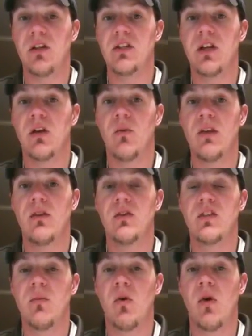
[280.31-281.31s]
He's going to read
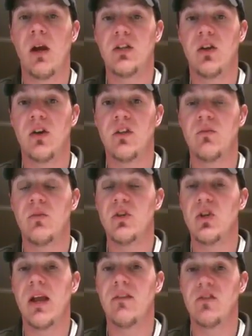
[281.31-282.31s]
those MRI charts, and we
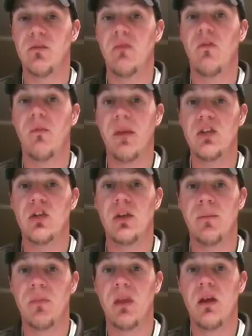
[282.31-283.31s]
should have some information